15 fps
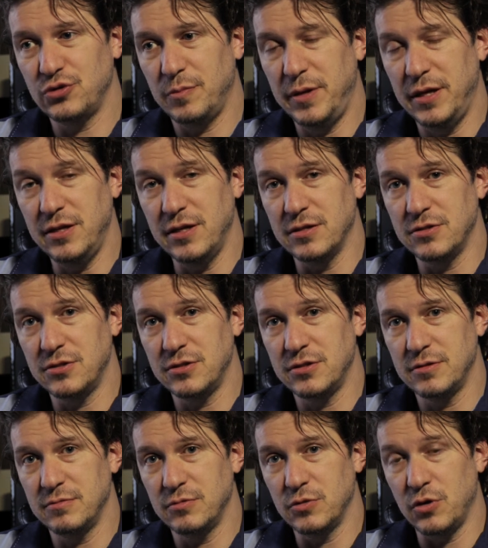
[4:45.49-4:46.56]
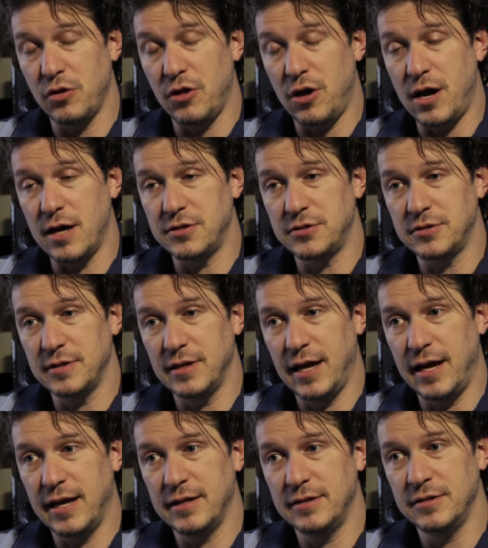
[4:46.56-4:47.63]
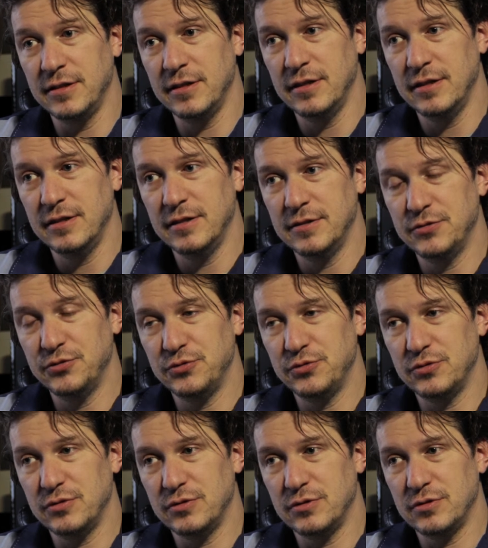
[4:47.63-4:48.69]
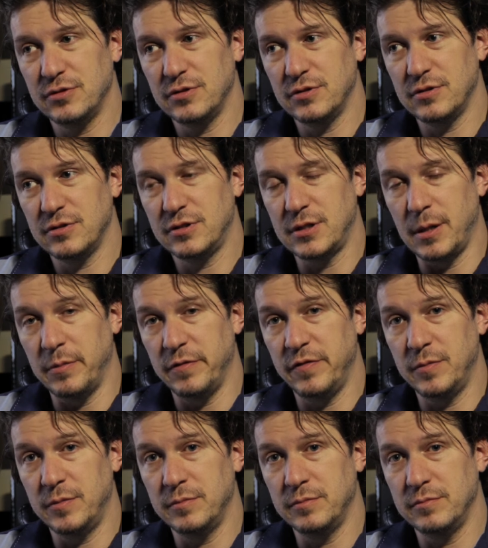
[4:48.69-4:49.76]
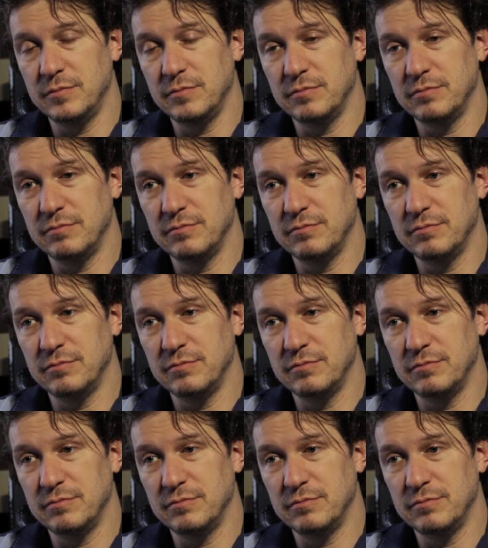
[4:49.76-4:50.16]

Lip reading: opinions or thoughts, and some of them